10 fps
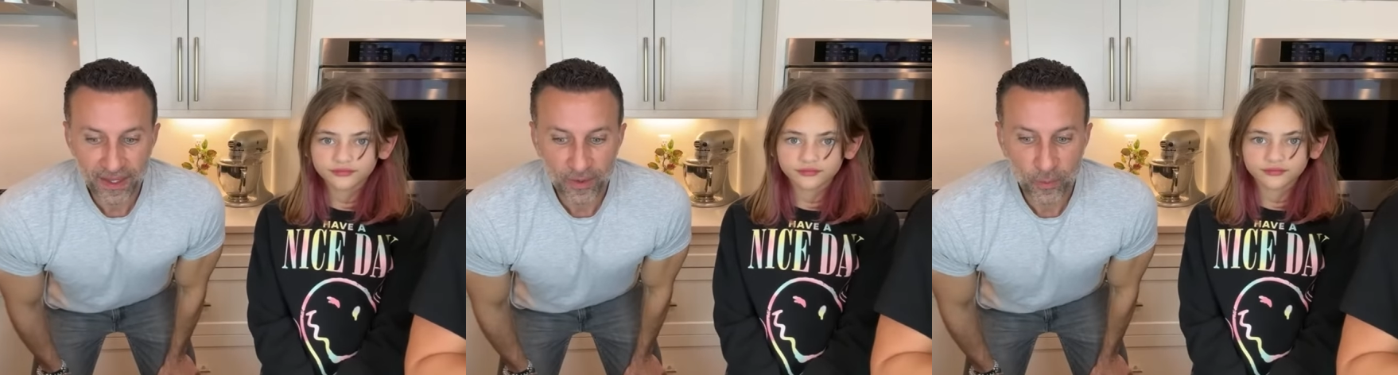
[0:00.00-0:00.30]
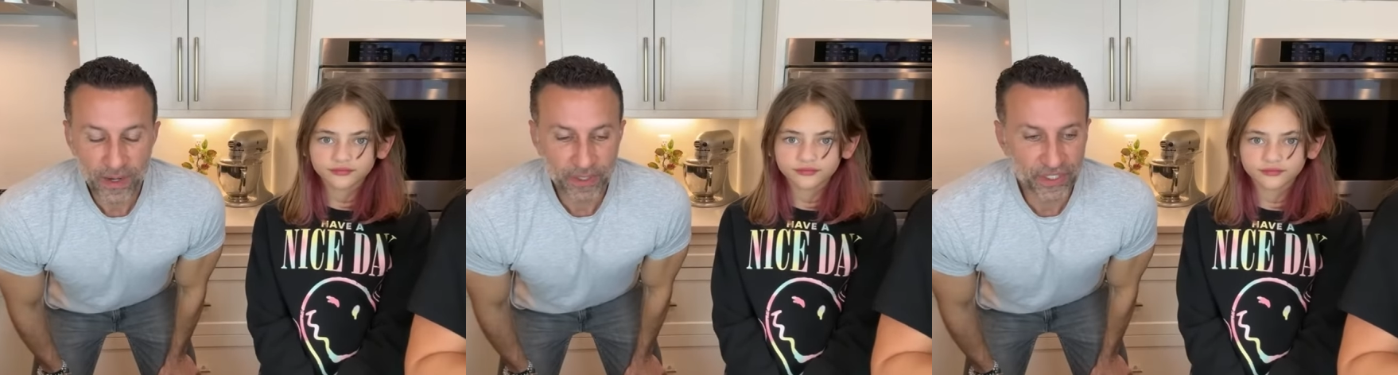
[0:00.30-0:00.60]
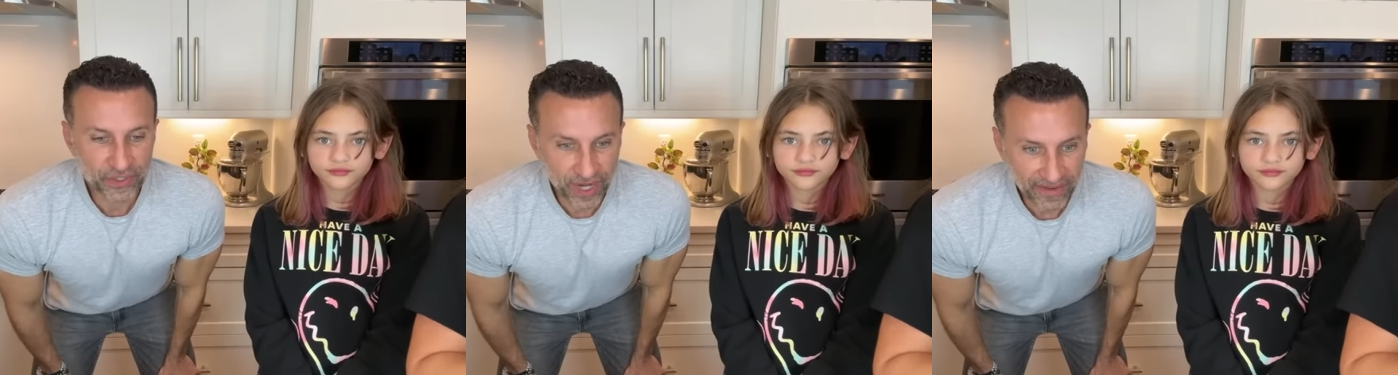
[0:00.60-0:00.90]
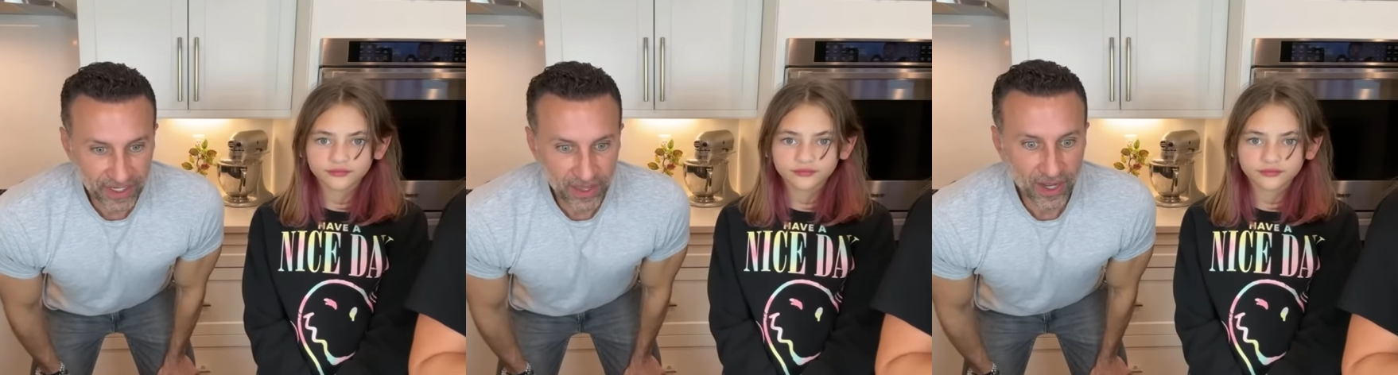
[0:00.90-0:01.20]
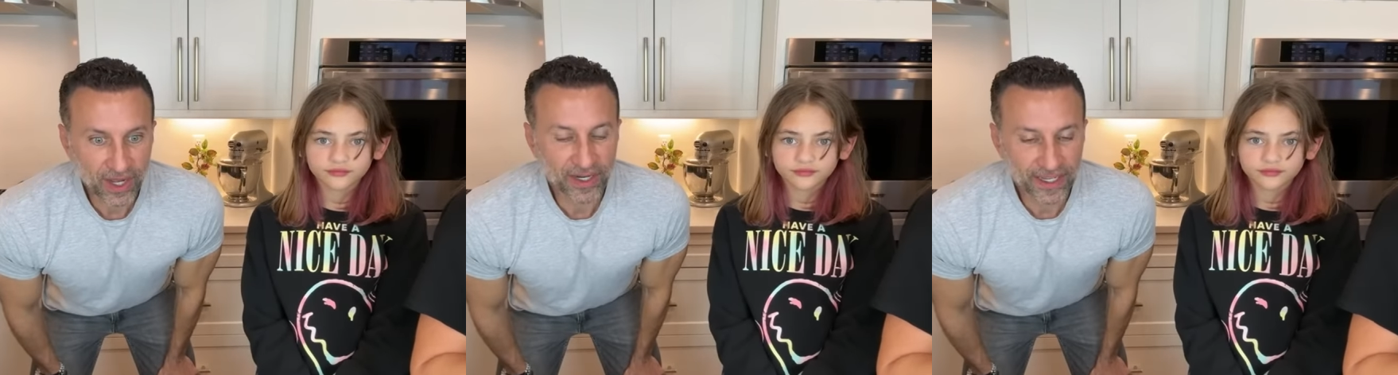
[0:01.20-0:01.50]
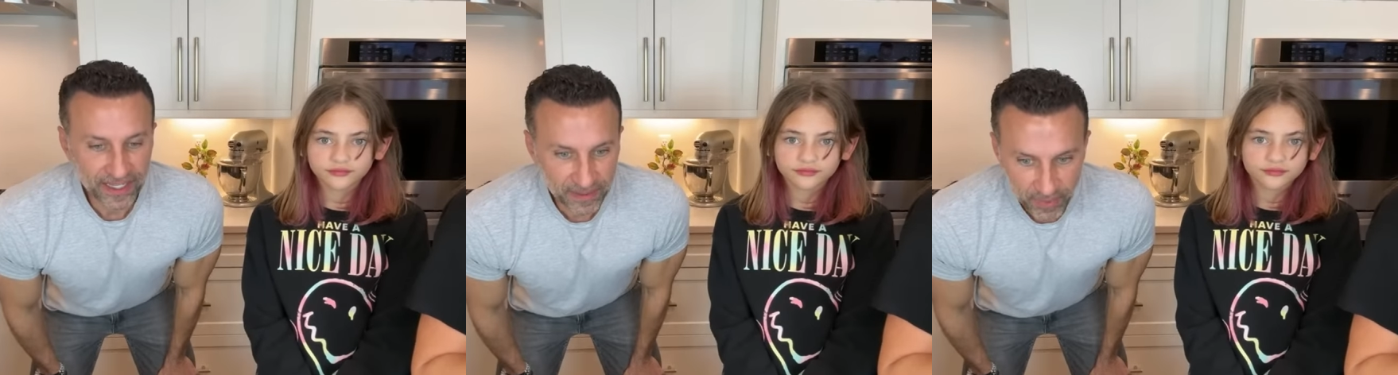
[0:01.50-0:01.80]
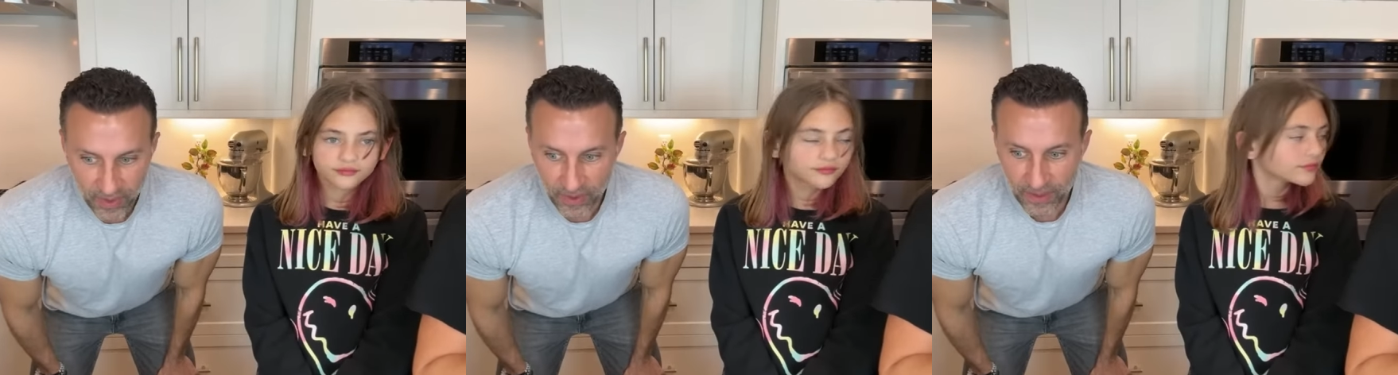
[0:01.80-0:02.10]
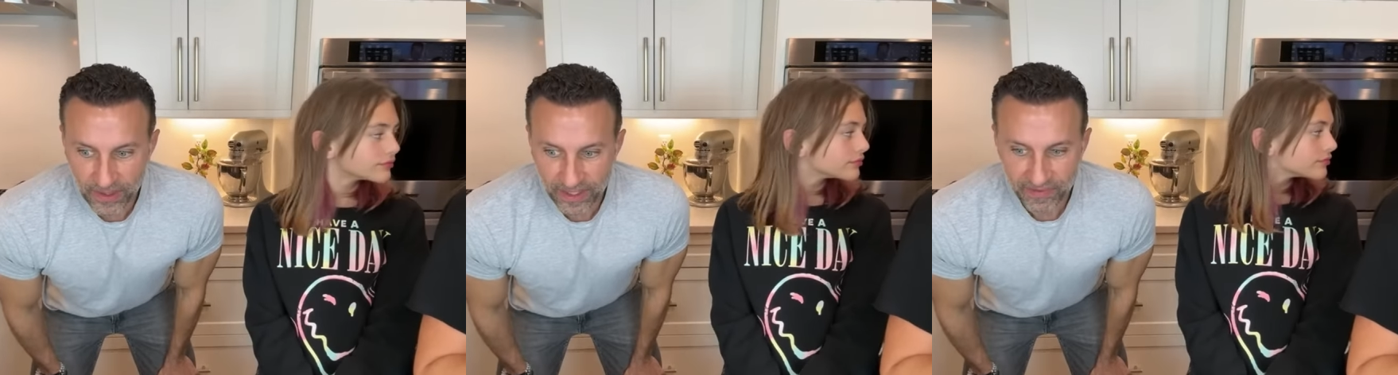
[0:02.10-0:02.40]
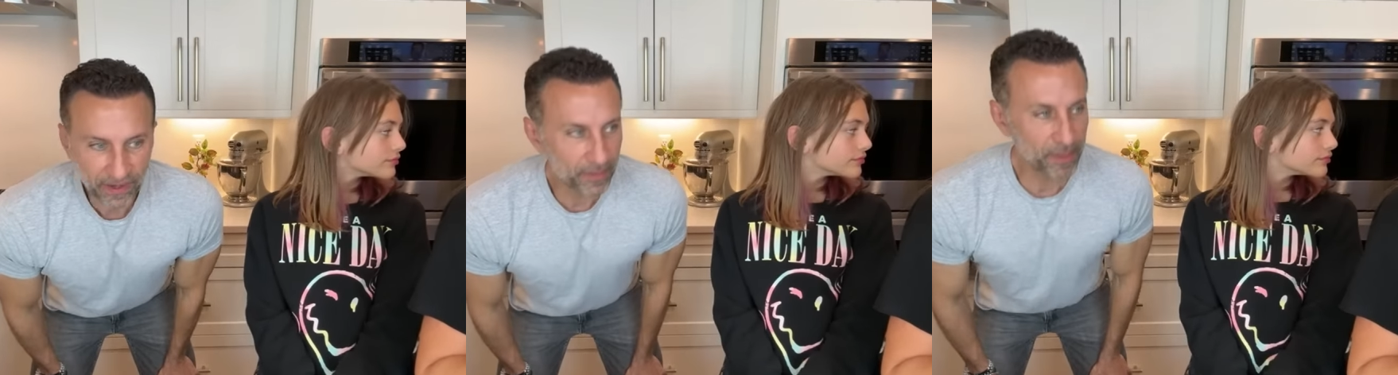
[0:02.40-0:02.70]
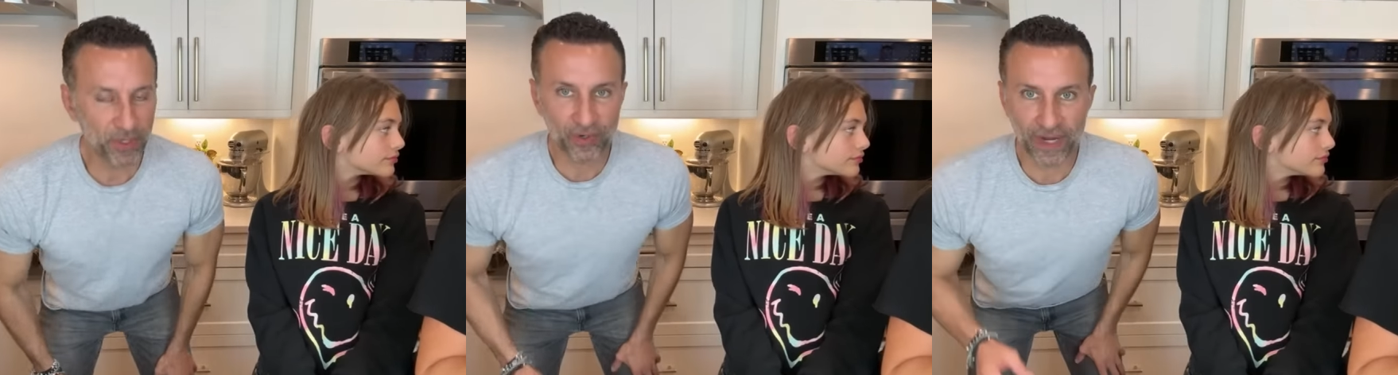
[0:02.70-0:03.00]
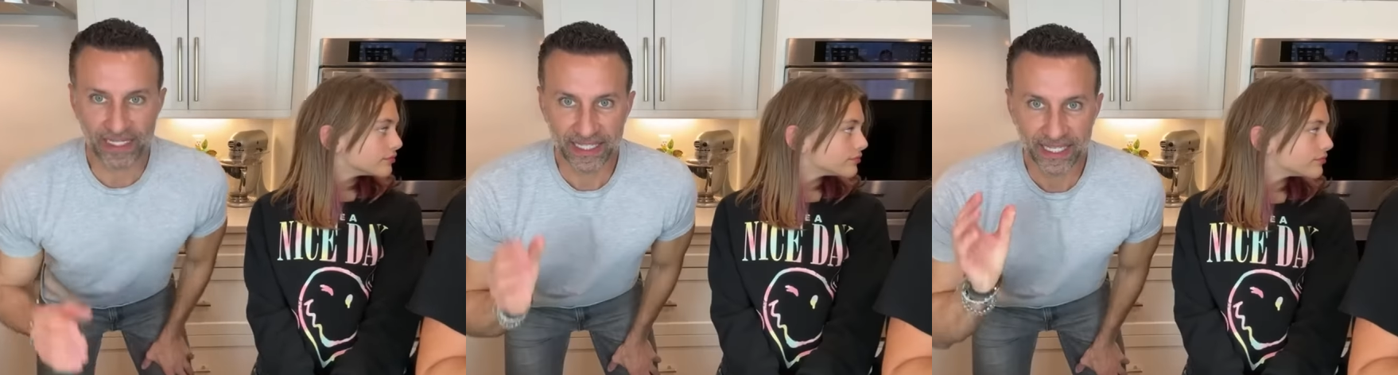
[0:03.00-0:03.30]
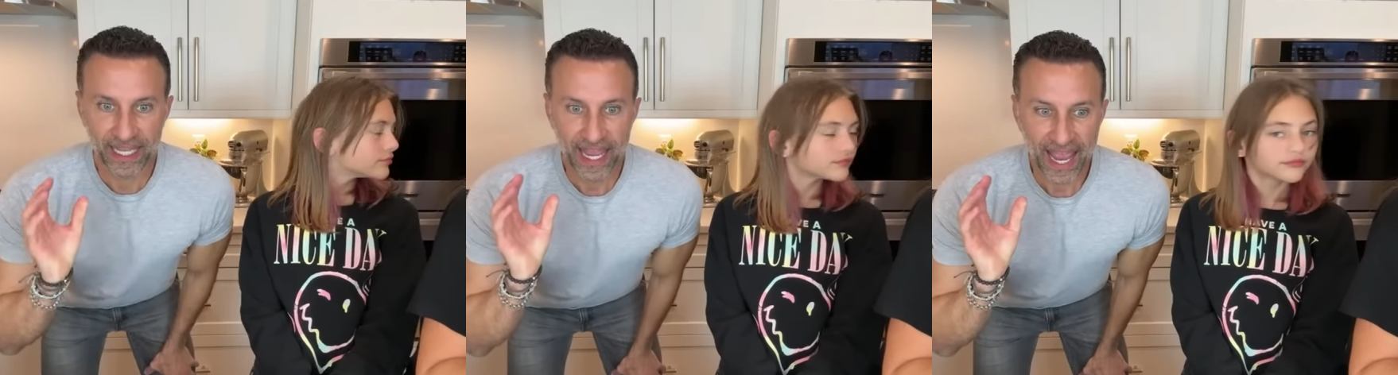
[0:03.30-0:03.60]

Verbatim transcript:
Speaker 1: we were just driving along in Bohol, if I remember correctly,